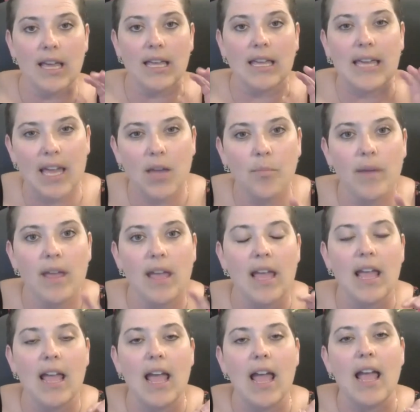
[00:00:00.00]
keep
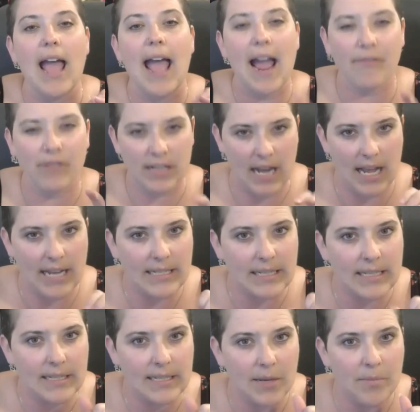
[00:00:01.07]

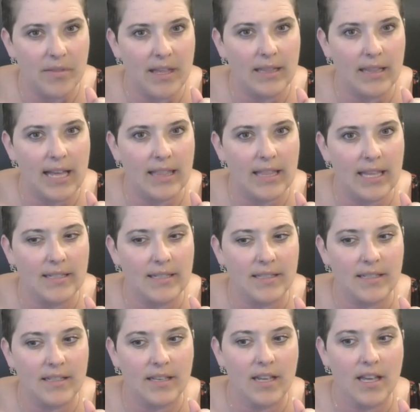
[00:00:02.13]
advertising something like
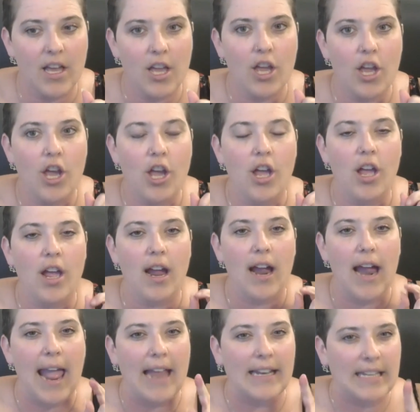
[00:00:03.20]
this
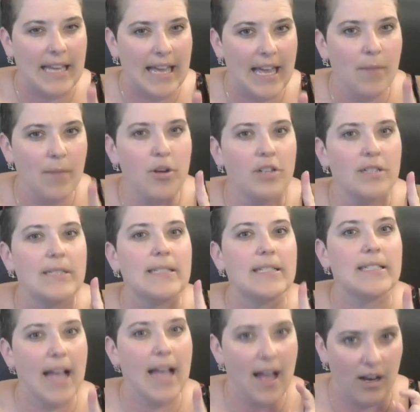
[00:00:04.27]
and keep
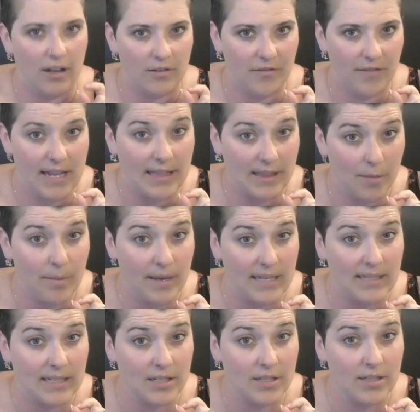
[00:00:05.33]
yourself in the
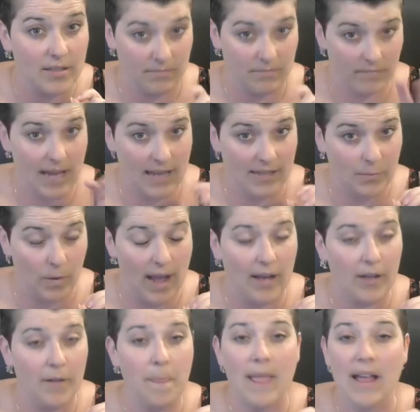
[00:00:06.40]
pieces as
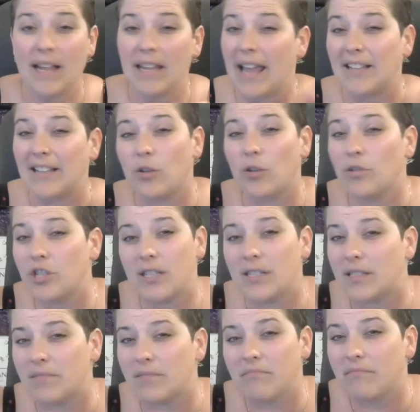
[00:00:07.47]
well. Like, don't
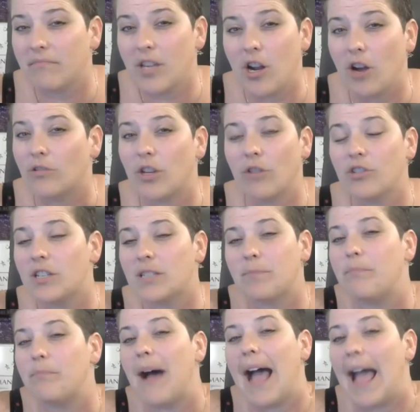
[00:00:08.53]
just you know don't
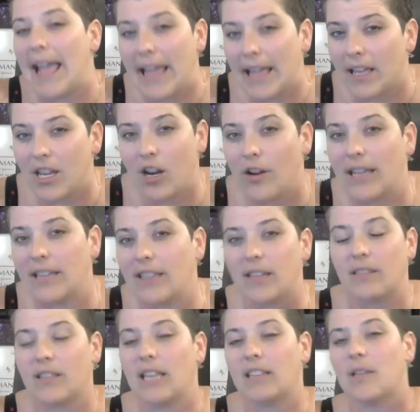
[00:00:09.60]
just buy it you know get
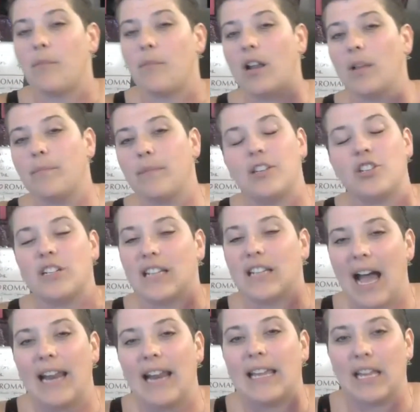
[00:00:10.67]
the get them all a piece you
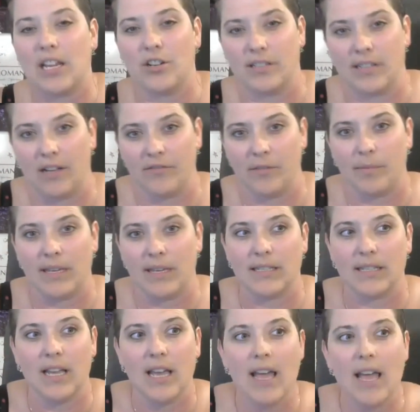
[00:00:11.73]
got to get yourself a
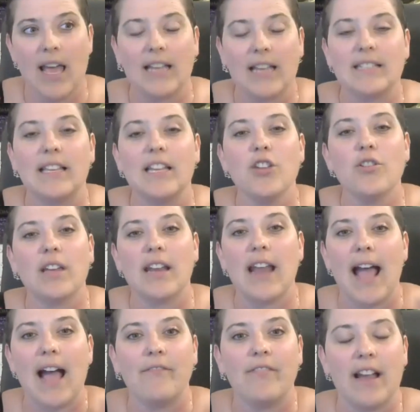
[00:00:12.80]
piece because then you can
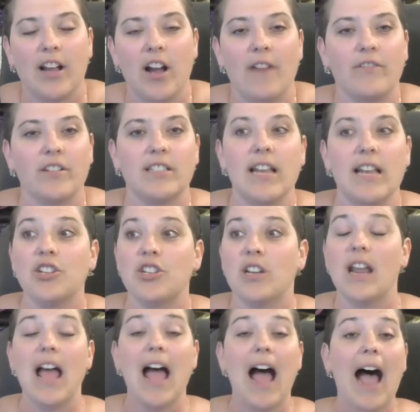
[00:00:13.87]
have that
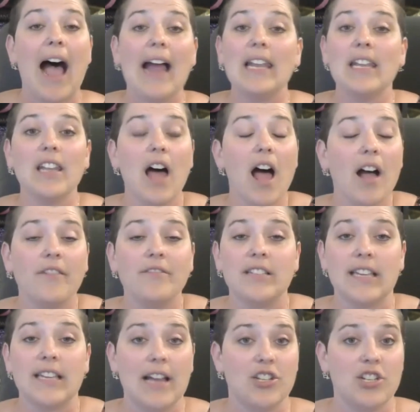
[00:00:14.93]
conversation i love
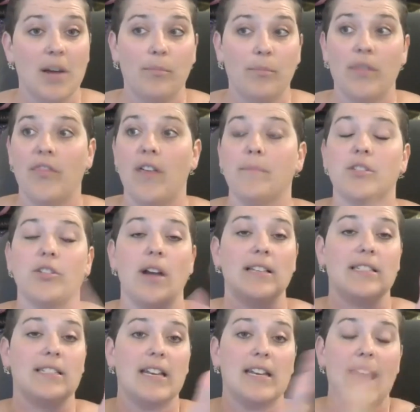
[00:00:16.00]
to catch up with them so i
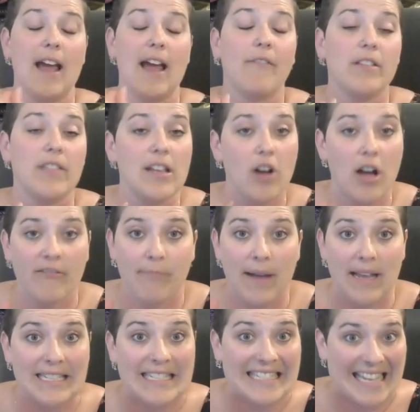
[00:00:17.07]
send everything off
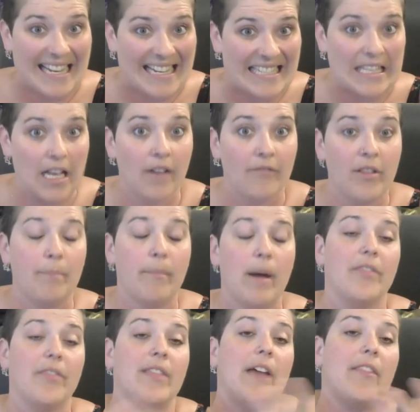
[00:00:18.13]
by the sixth of the
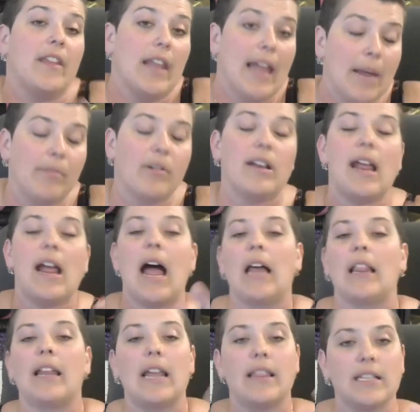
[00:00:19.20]
month now the labor day
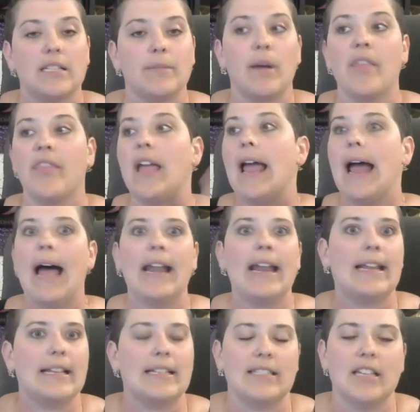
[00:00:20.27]
holiday this month i
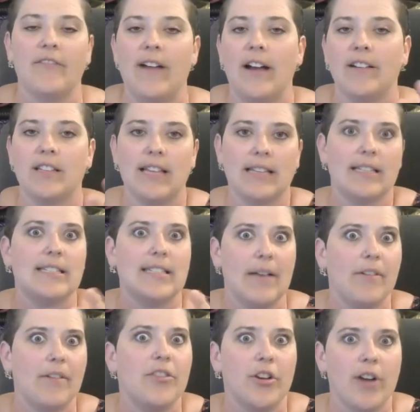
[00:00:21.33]
didn't get stuff out to like the
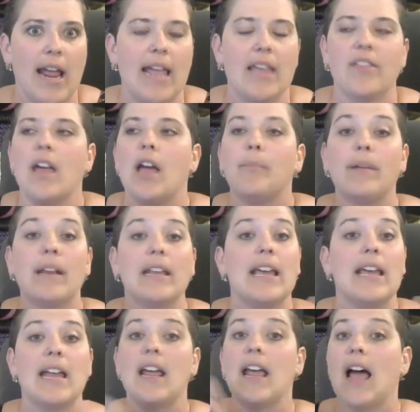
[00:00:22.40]
seventh or eighth but
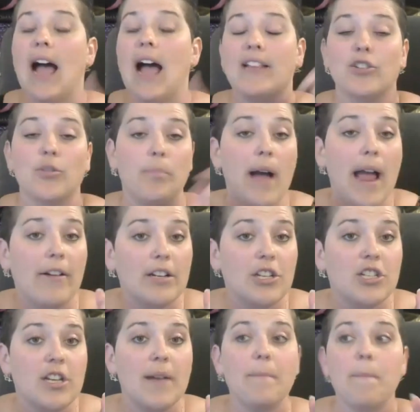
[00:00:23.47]
again i do pirate
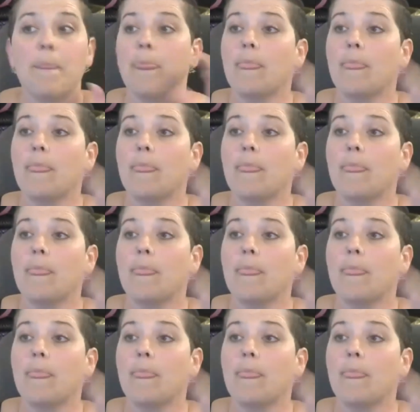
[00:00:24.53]
ship